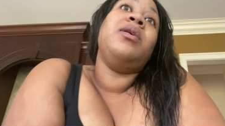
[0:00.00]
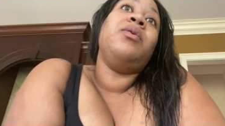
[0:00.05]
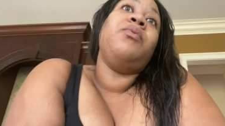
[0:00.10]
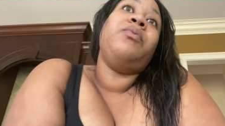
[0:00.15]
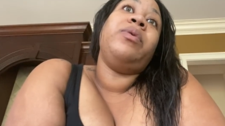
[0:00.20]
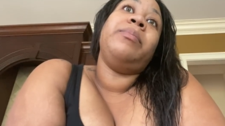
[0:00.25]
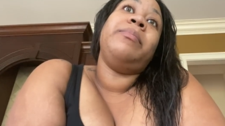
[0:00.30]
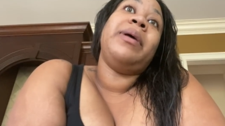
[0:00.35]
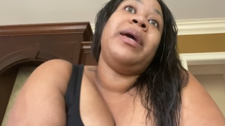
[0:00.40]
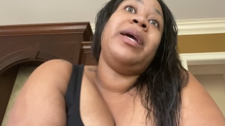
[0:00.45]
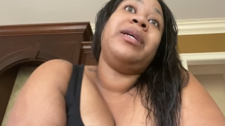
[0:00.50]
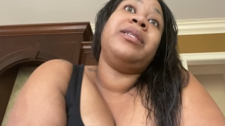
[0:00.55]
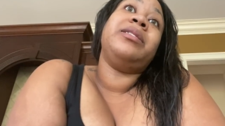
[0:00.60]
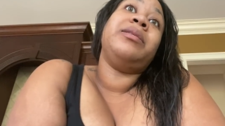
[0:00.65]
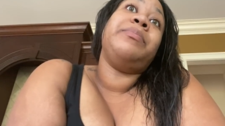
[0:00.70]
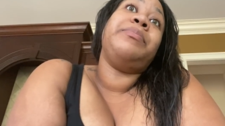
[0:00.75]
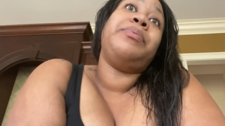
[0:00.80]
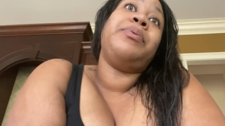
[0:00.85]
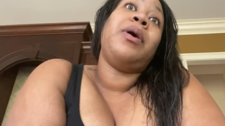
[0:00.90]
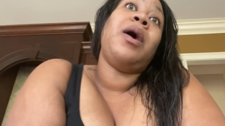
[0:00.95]
we make
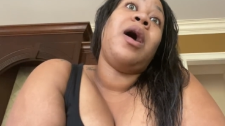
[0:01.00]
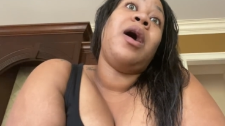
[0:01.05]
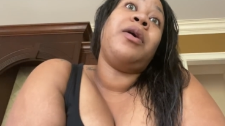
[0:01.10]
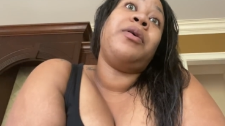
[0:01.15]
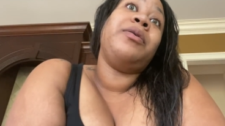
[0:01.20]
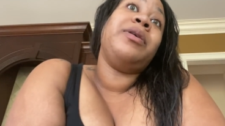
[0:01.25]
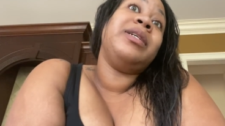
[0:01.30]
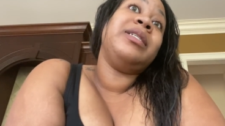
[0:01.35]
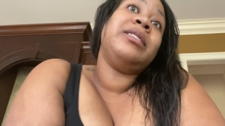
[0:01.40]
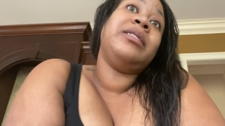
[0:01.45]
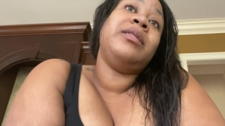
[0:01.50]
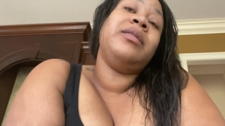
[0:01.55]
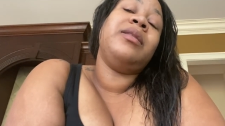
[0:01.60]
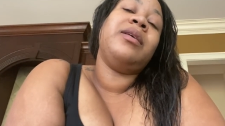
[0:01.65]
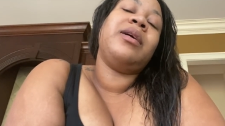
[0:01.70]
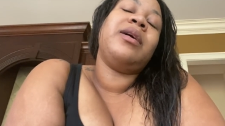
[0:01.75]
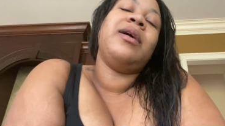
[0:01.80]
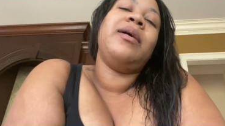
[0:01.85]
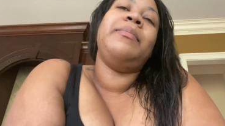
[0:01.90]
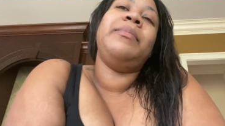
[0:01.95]
some progress in
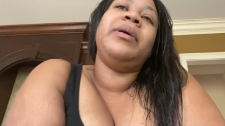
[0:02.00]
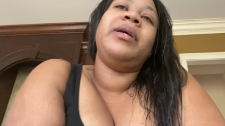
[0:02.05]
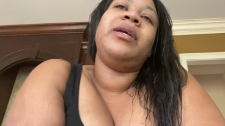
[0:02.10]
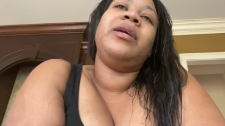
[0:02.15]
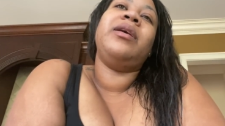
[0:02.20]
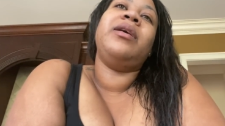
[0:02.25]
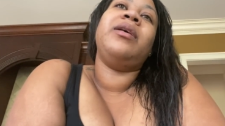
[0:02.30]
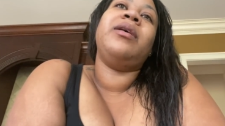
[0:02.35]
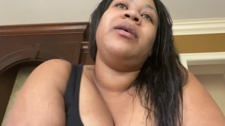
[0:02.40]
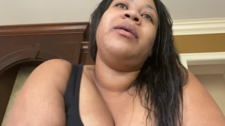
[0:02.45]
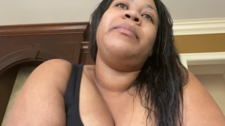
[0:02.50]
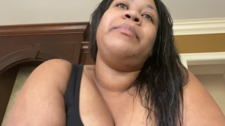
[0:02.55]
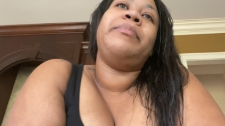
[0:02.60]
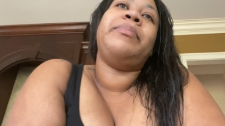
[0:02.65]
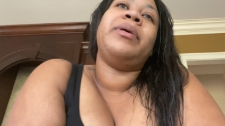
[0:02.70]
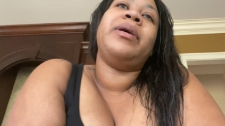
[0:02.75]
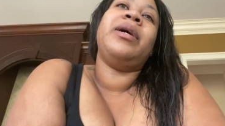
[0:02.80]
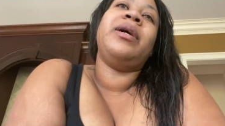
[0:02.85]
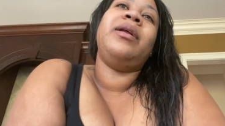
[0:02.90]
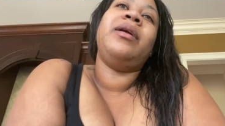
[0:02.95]
the coming year,
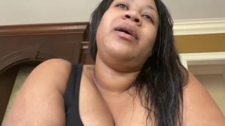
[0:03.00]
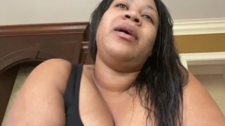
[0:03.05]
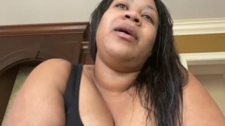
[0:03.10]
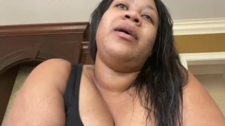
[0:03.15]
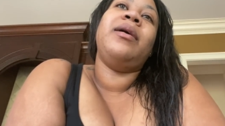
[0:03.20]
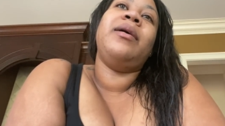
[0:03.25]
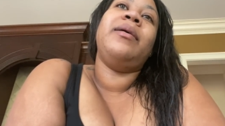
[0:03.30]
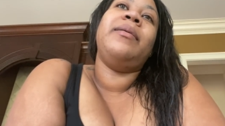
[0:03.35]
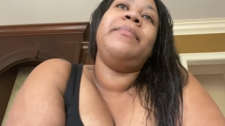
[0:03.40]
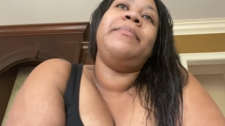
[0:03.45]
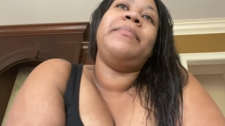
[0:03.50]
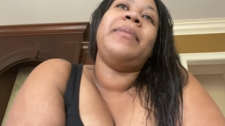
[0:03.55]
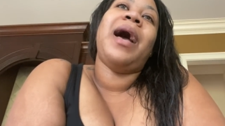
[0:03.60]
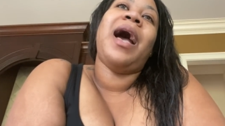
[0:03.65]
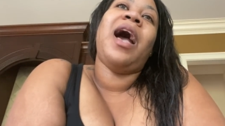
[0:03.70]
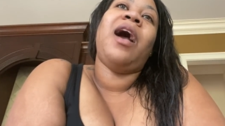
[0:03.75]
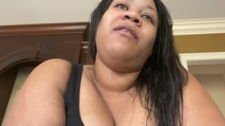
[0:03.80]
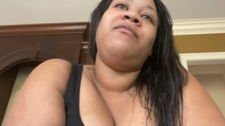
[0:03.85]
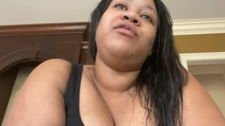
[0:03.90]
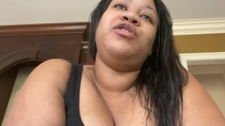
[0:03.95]
but um,
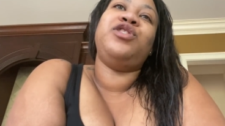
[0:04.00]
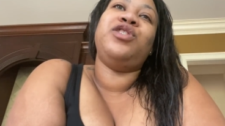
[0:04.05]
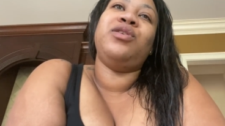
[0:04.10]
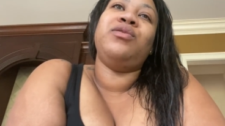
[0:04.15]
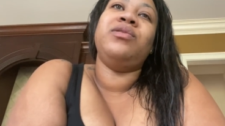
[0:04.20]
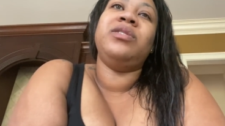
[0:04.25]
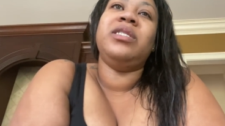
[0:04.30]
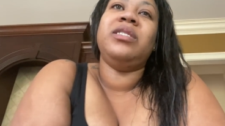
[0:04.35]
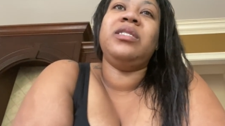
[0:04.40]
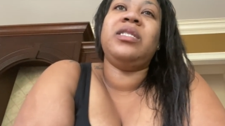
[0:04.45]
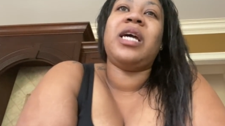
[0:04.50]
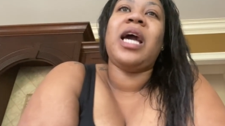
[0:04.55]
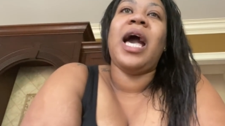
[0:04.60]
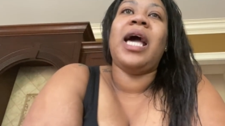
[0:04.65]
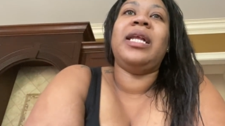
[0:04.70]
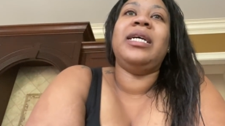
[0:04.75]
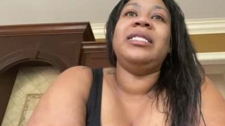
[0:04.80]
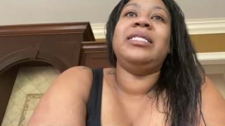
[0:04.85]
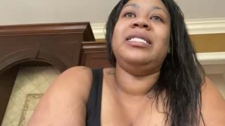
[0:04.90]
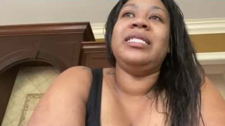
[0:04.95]
I've chosen to
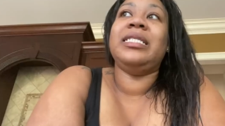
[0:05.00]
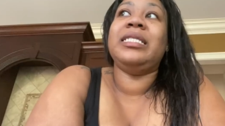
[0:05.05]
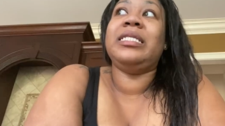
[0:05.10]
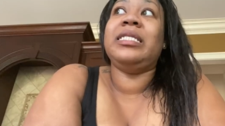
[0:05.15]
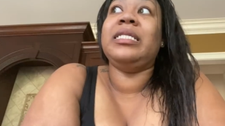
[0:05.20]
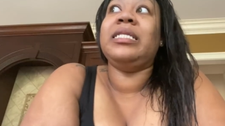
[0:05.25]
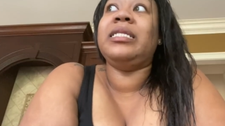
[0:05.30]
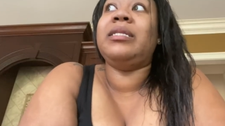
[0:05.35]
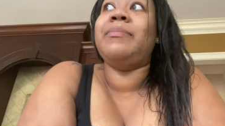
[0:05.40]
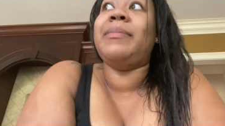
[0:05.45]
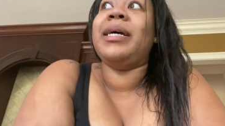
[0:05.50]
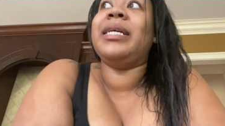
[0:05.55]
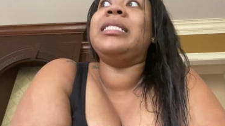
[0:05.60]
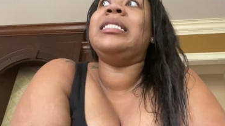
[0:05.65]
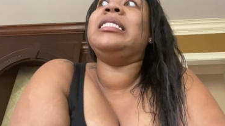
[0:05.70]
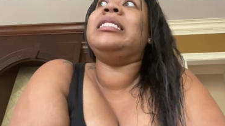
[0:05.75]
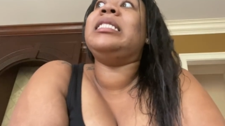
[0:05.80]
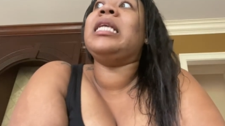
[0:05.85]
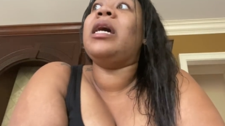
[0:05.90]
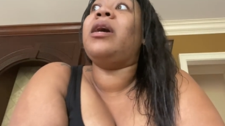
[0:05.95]
kind of distance
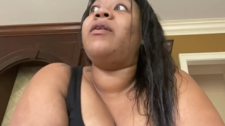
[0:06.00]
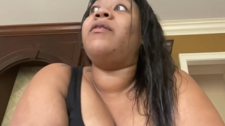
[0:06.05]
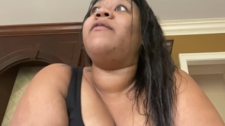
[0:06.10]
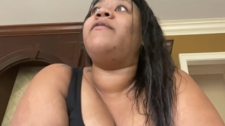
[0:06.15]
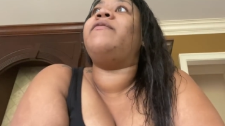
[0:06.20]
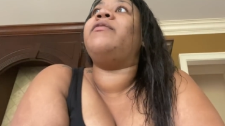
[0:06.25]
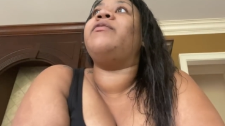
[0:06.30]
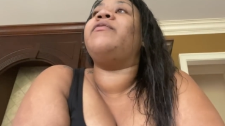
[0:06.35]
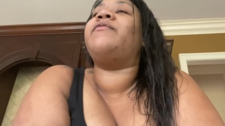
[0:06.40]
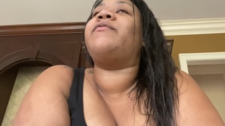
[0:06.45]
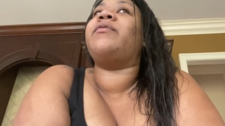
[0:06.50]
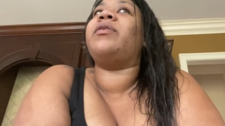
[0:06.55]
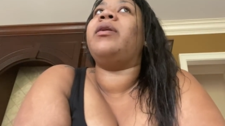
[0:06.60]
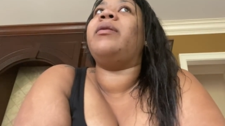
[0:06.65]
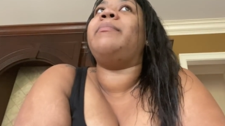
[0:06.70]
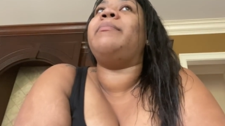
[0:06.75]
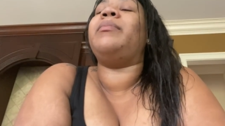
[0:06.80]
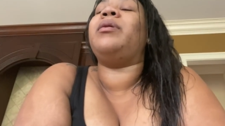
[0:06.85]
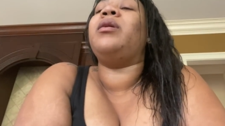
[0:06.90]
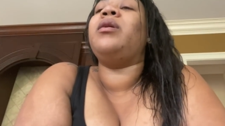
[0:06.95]
myself
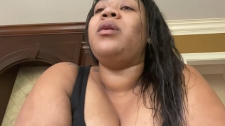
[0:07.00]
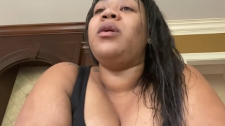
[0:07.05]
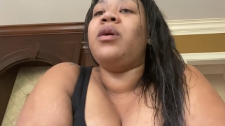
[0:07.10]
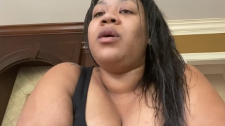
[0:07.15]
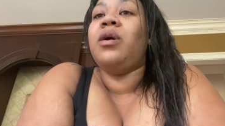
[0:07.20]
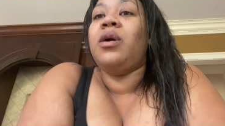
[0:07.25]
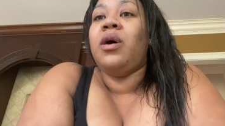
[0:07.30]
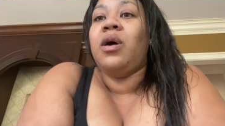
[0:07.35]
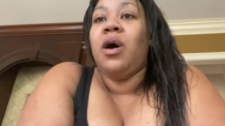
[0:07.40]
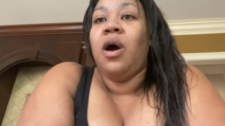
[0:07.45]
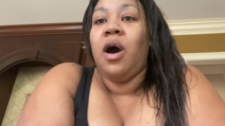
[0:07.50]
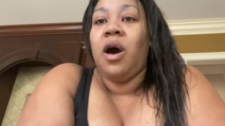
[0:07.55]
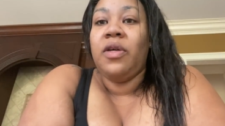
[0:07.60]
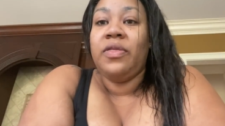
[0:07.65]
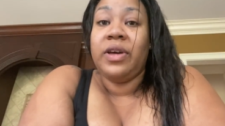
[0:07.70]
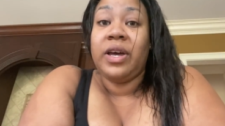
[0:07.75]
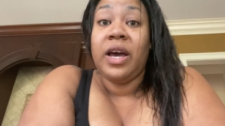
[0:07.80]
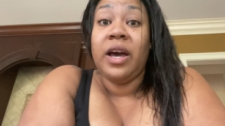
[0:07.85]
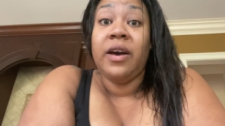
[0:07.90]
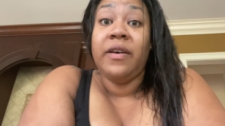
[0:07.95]
from all
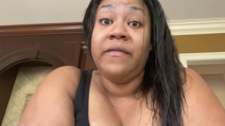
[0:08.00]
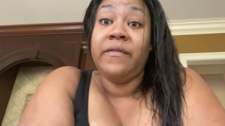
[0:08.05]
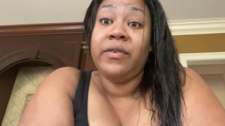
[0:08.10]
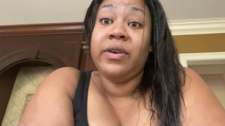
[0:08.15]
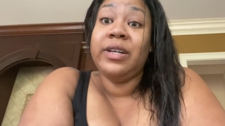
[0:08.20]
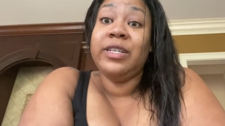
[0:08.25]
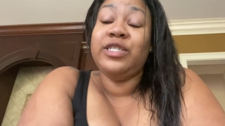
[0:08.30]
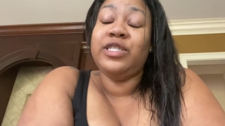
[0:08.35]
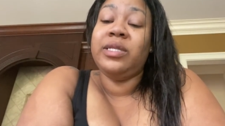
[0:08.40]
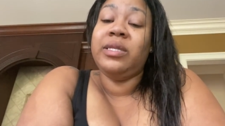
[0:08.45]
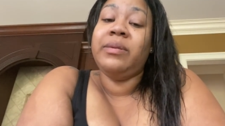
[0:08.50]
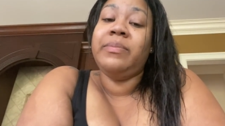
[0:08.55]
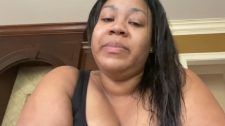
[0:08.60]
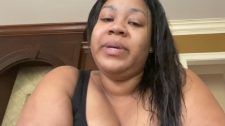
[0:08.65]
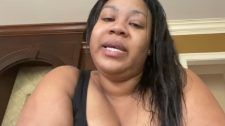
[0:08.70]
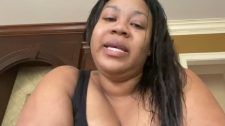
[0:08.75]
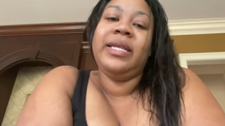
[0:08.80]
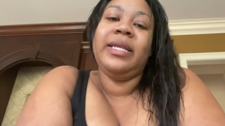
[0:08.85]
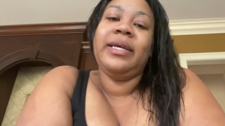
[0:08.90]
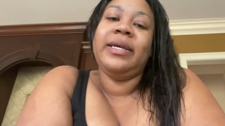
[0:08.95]
the coverage in the
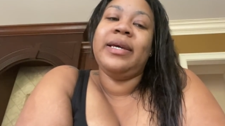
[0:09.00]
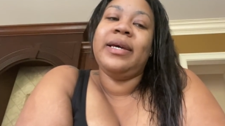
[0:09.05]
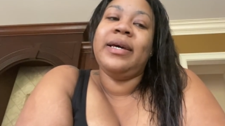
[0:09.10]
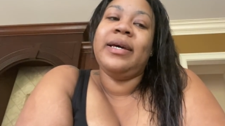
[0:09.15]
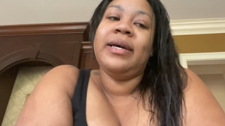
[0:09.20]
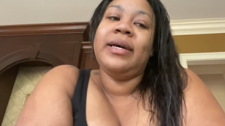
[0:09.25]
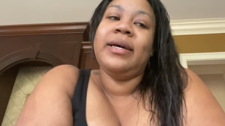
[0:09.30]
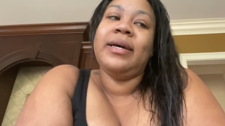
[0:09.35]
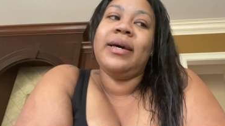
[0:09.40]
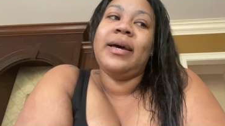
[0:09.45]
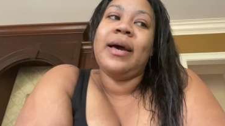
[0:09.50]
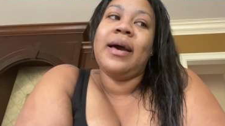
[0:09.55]
media.